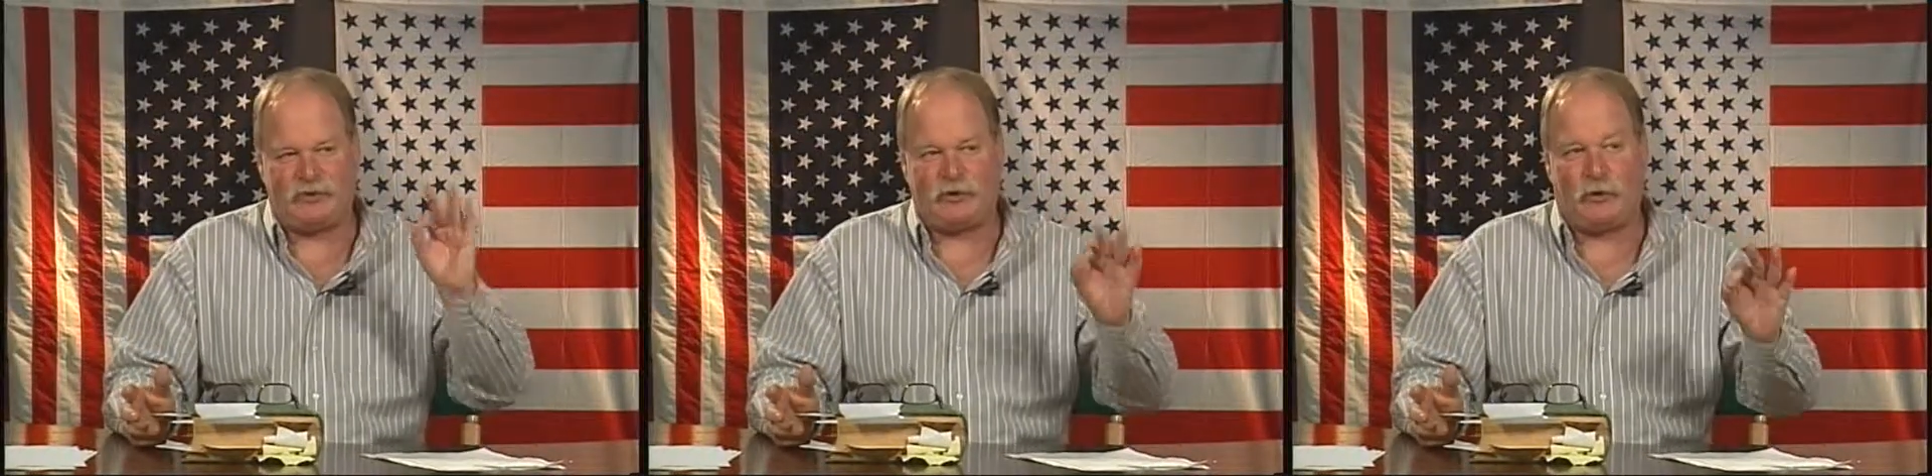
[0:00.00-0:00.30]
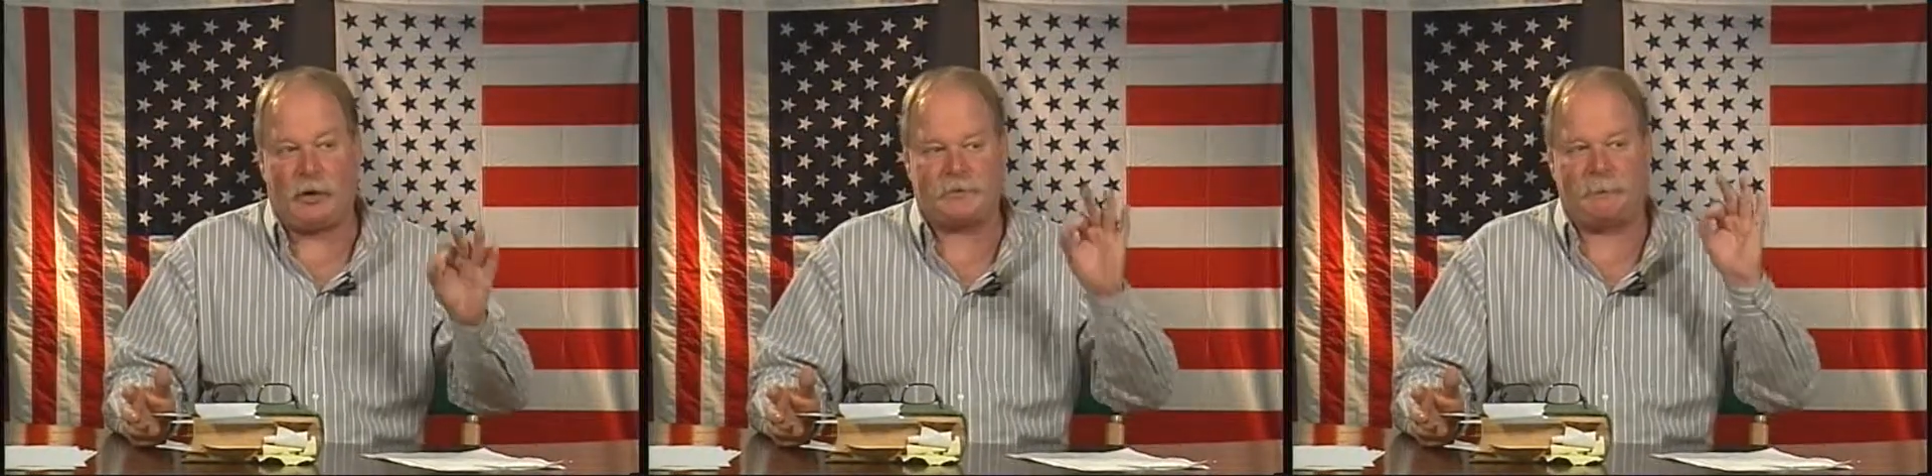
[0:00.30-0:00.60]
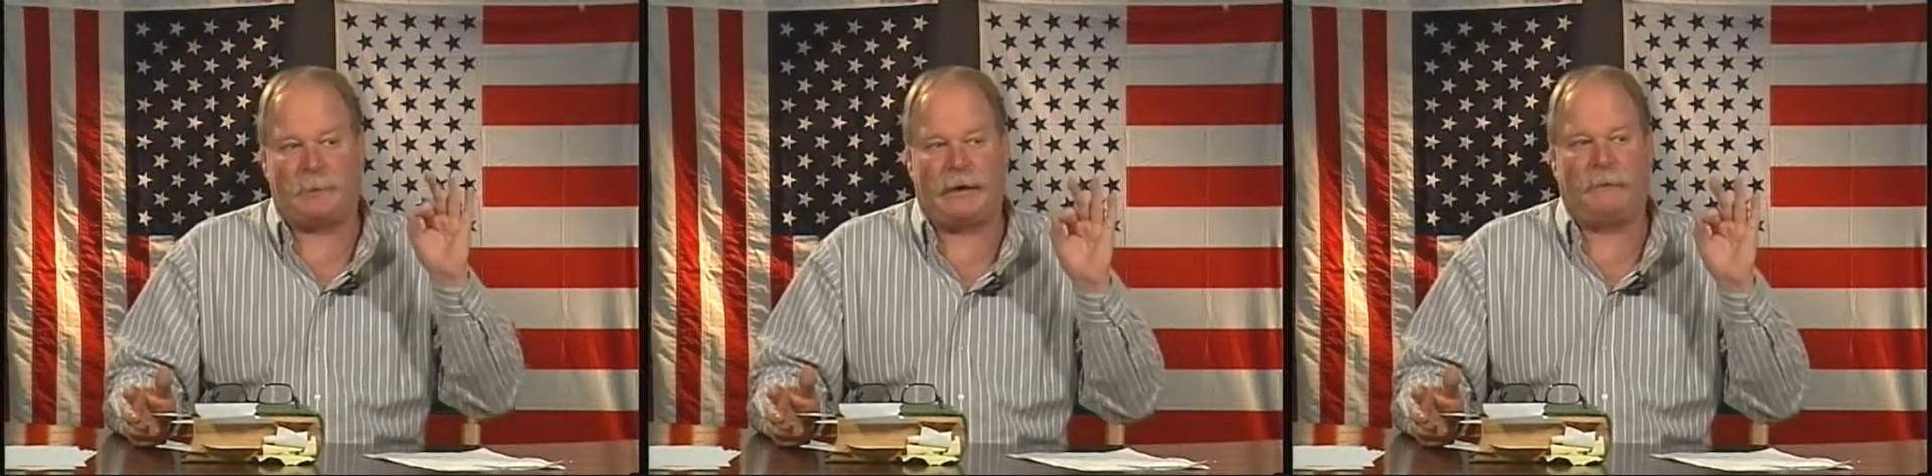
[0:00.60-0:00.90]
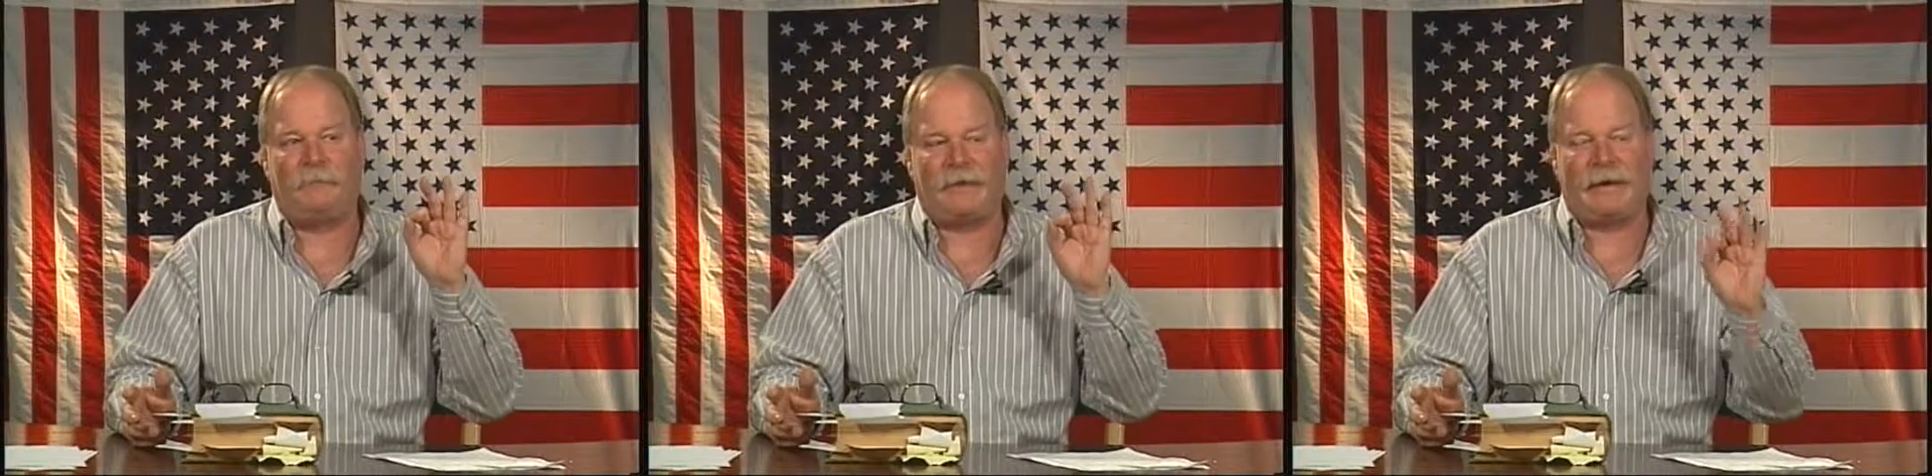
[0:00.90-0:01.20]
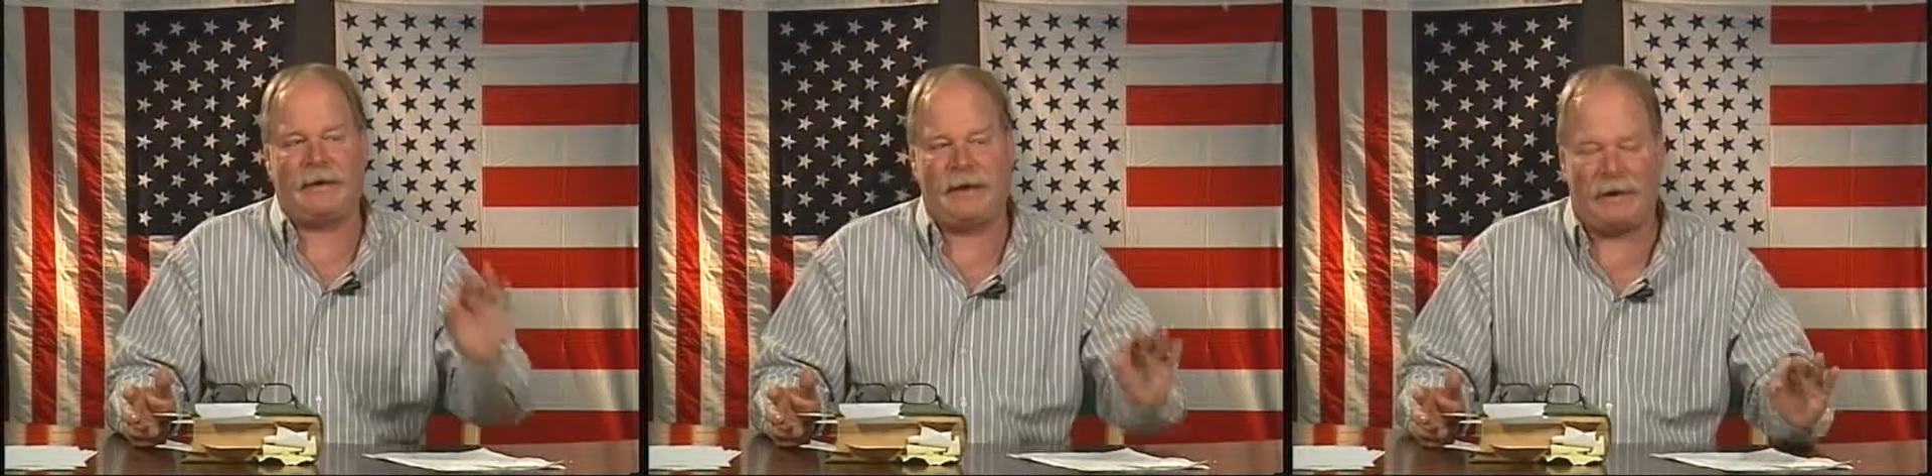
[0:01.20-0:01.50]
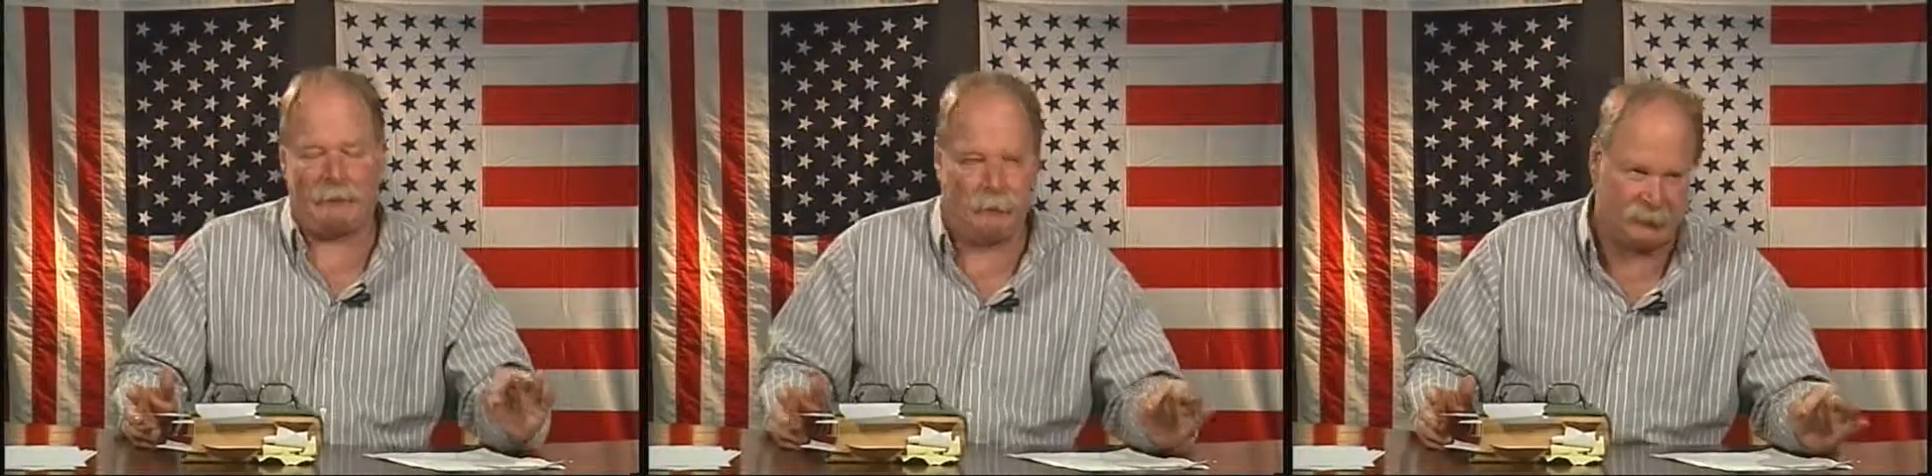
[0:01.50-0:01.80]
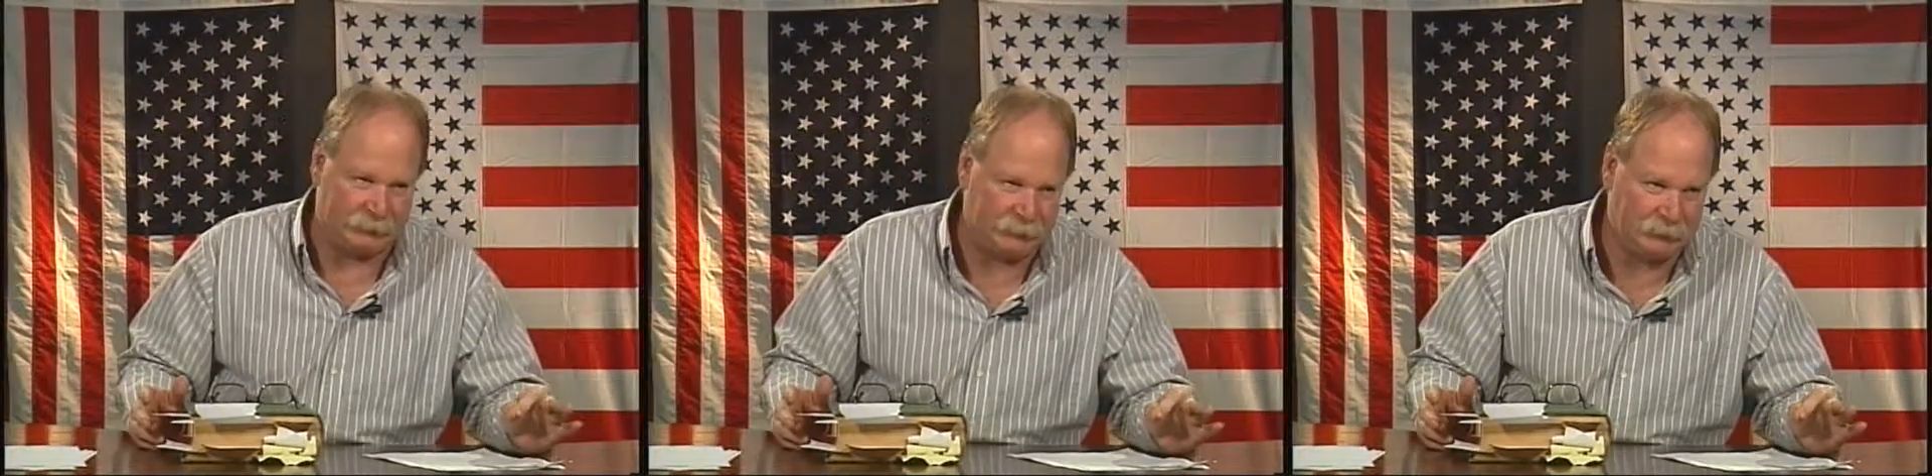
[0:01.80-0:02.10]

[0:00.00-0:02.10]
talked about the heroin.